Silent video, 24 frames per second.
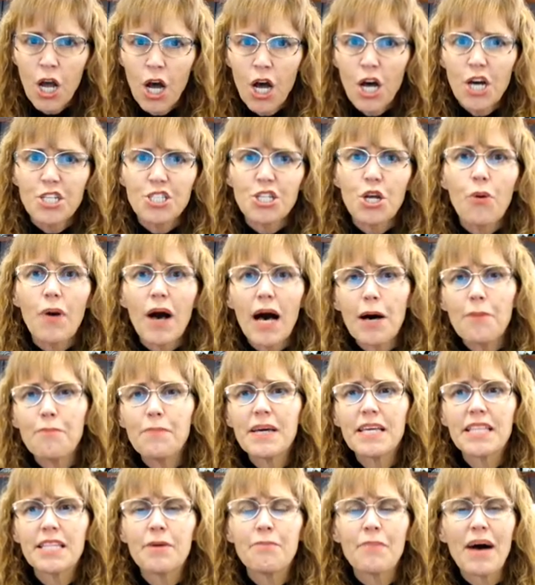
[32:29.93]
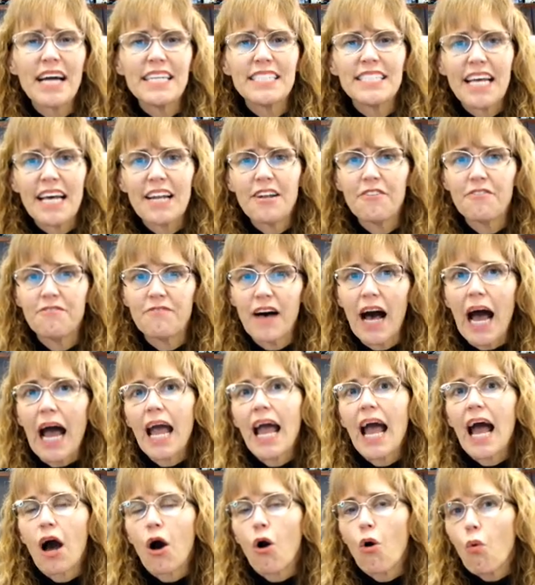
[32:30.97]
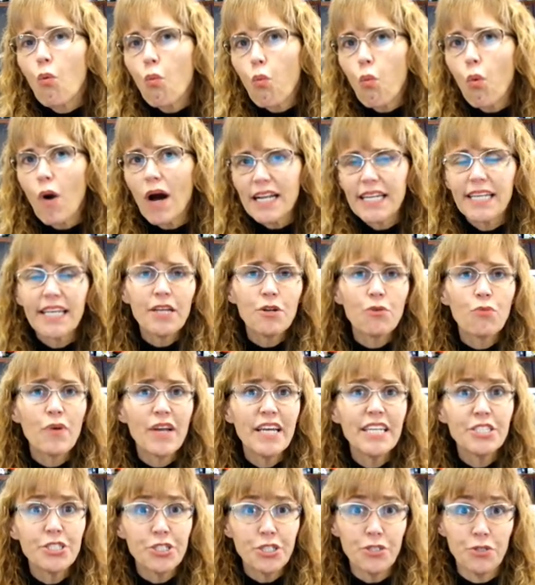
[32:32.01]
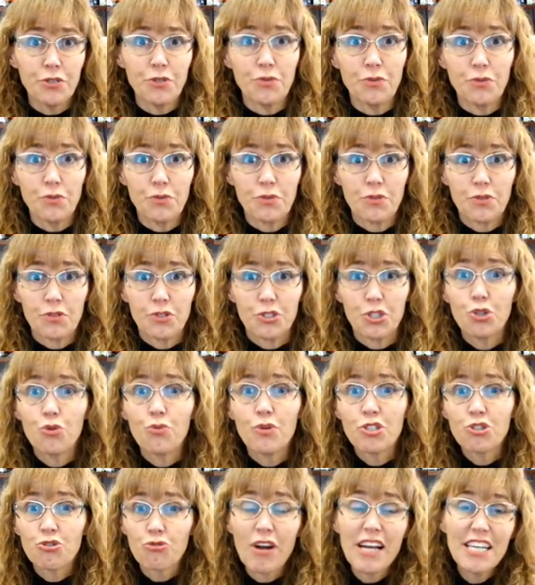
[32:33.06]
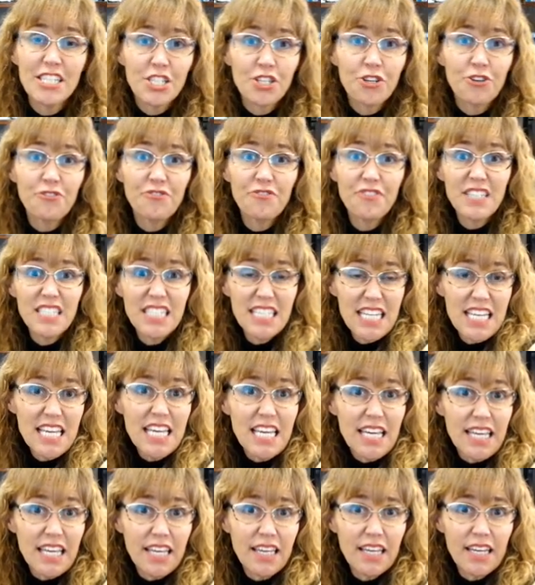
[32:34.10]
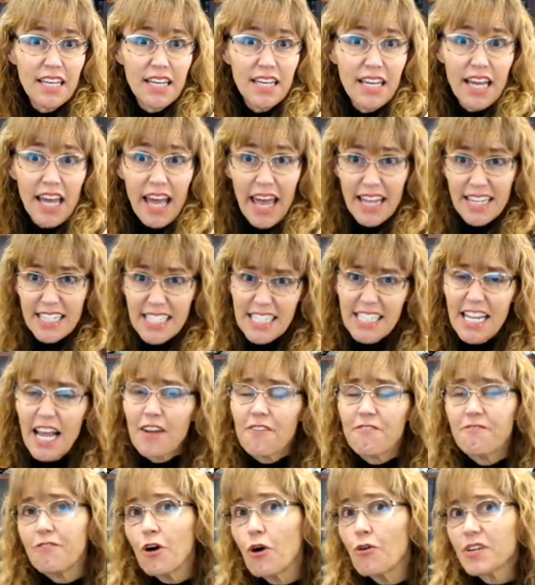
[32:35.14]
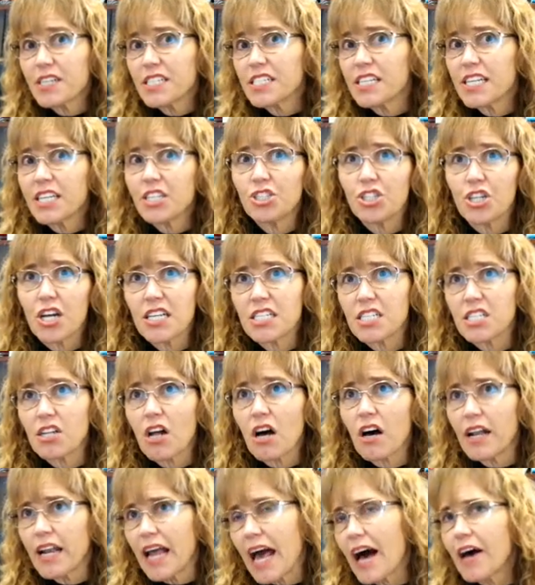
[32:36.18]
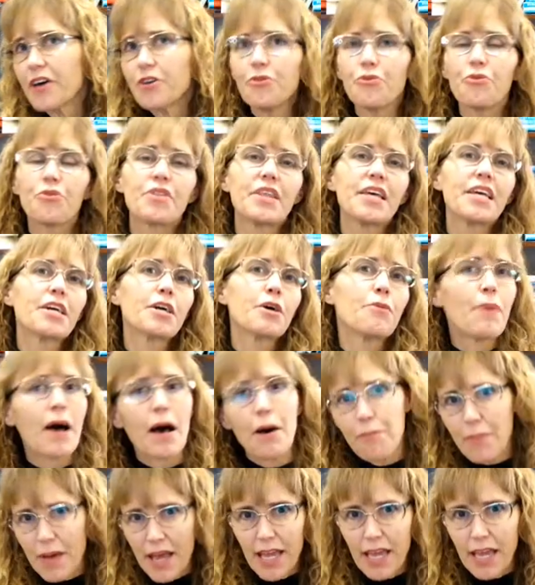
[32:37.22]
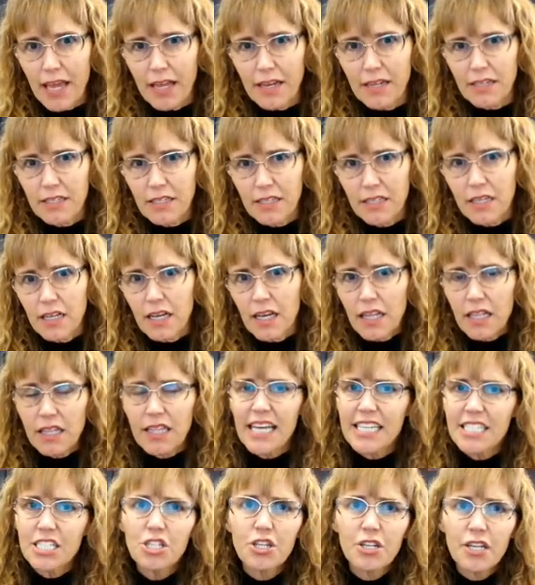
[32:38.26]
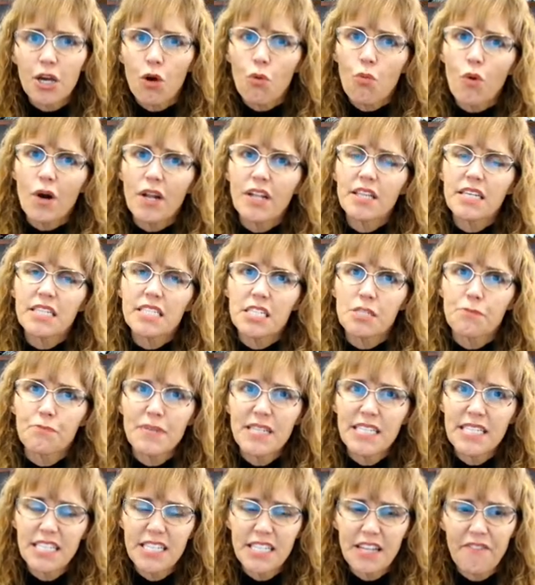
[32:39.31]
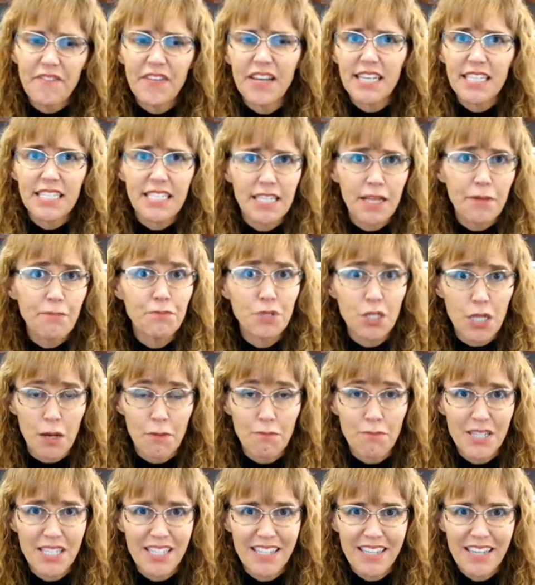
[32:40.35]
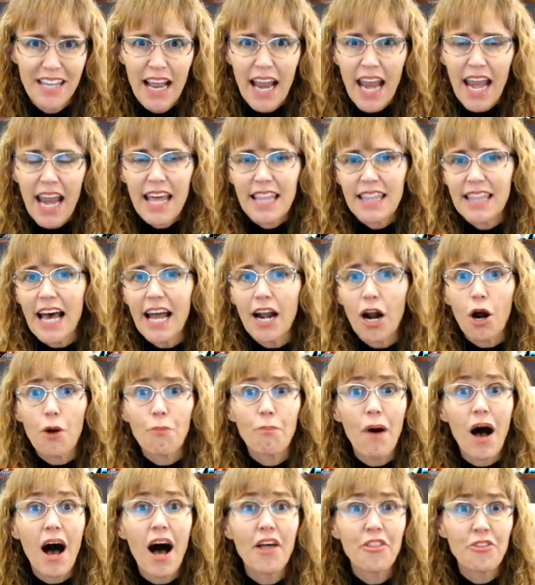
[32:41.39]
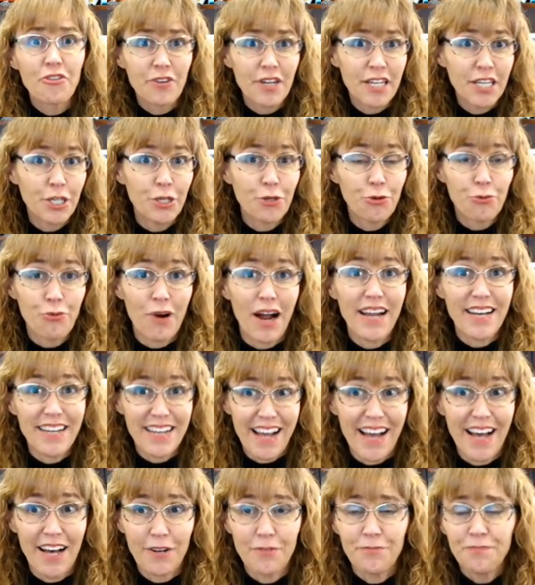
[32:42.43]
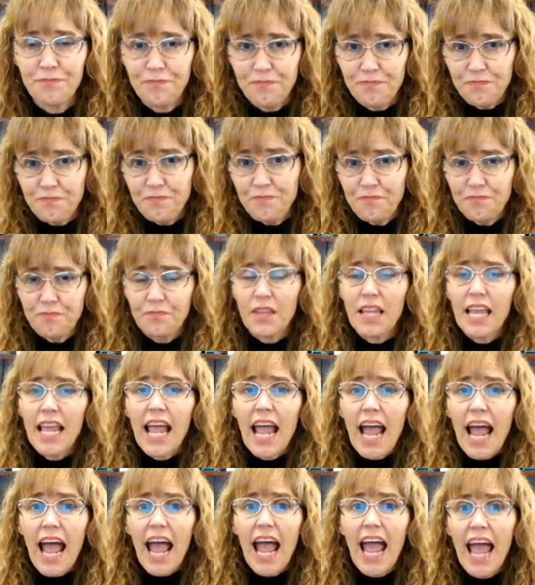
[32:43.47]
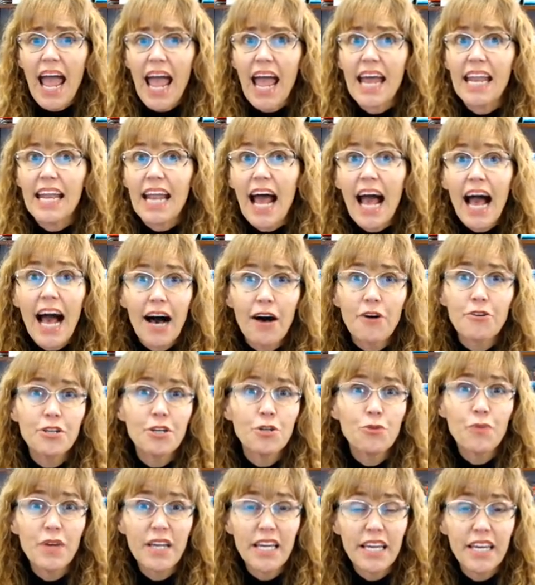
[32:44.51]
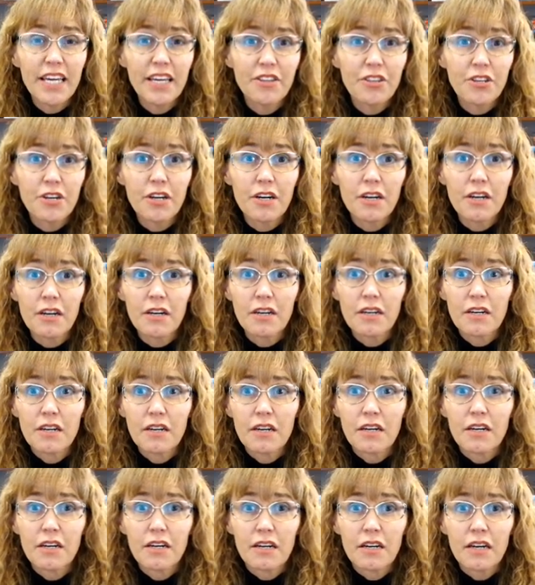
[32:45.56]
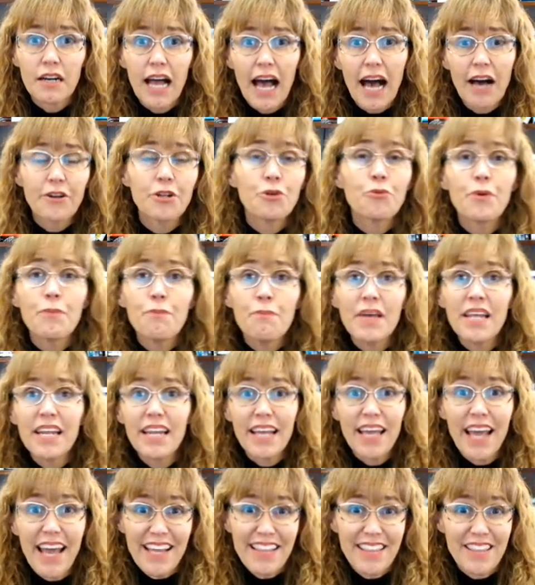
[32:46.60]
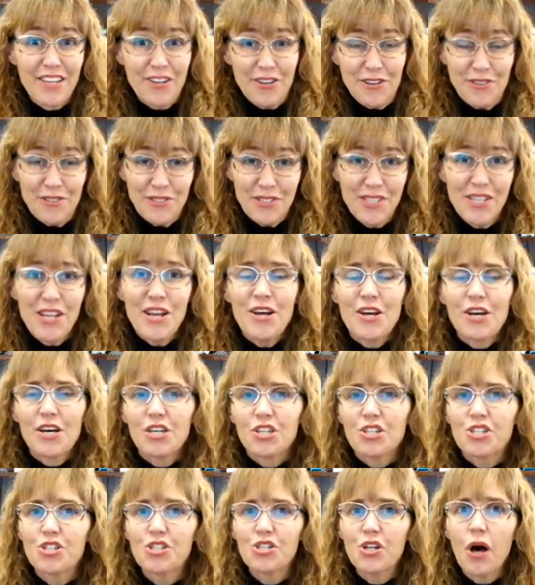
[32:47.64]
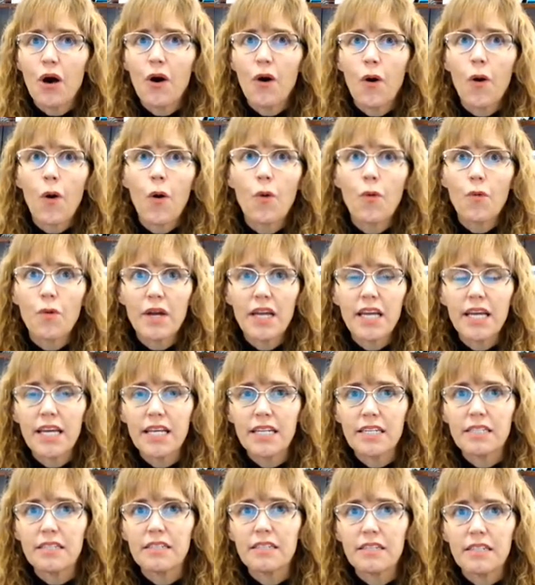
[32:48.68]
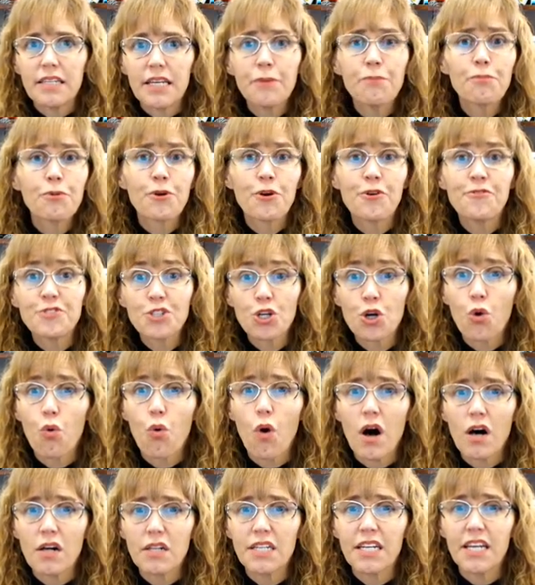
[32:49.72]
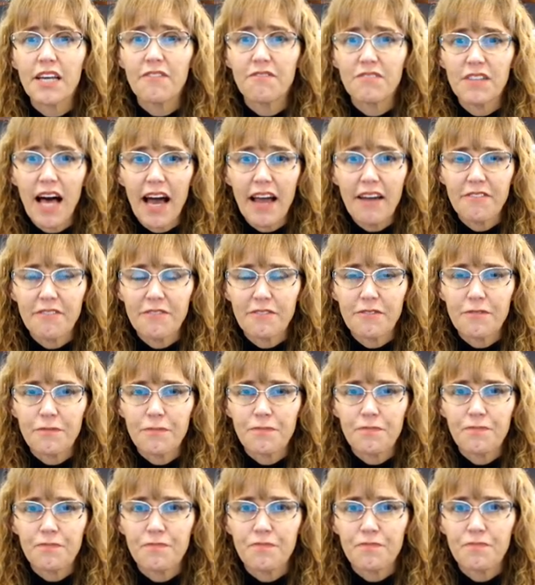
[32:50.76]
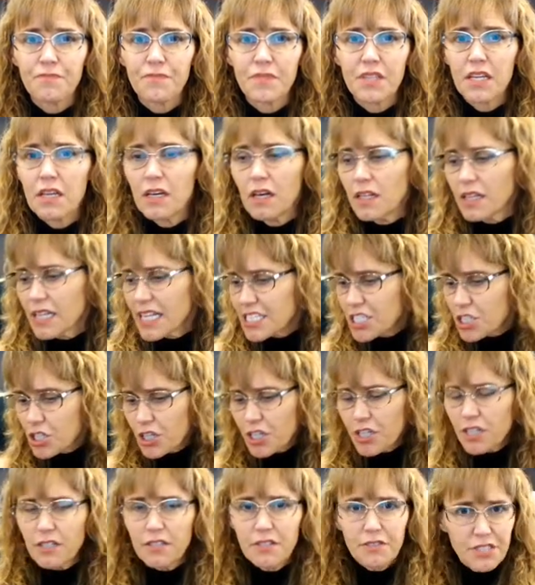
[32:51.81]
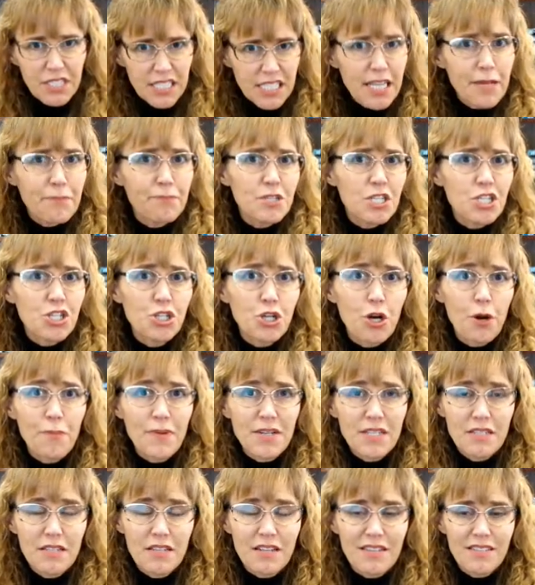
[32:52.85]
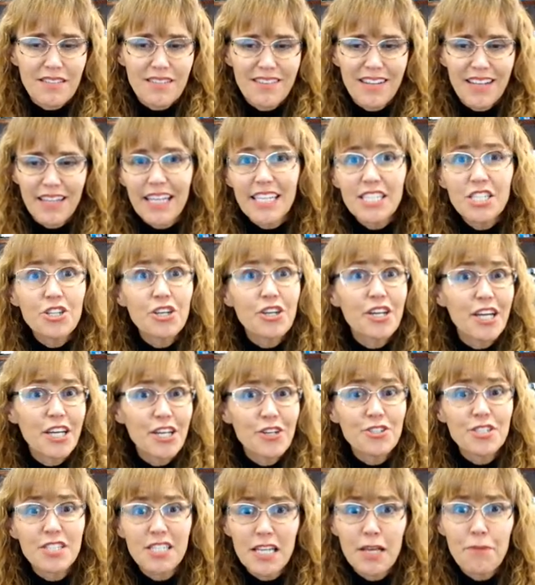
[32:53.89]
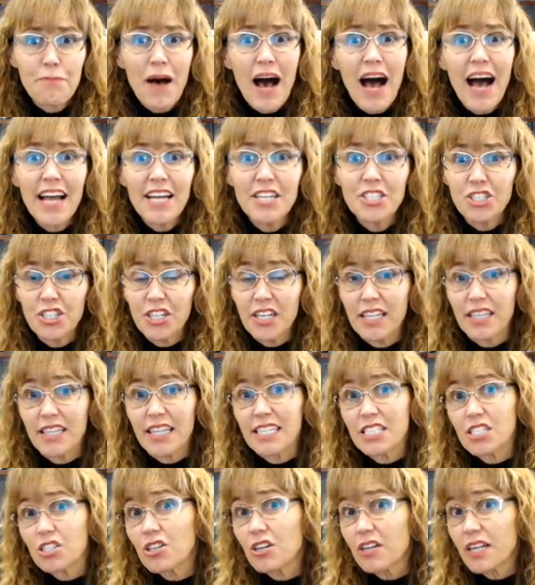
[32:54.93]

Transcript: So helping them identify, what can we do to address your fatigue? Instead of focusing just on how you think about pain, let's look at what are the specific symptoms that are bothering you right now, and how can we either, how can we mitigate those so it improves your quality of life? Let's look at sleep disturbances. Let's look at your sleep hygiene. Let's look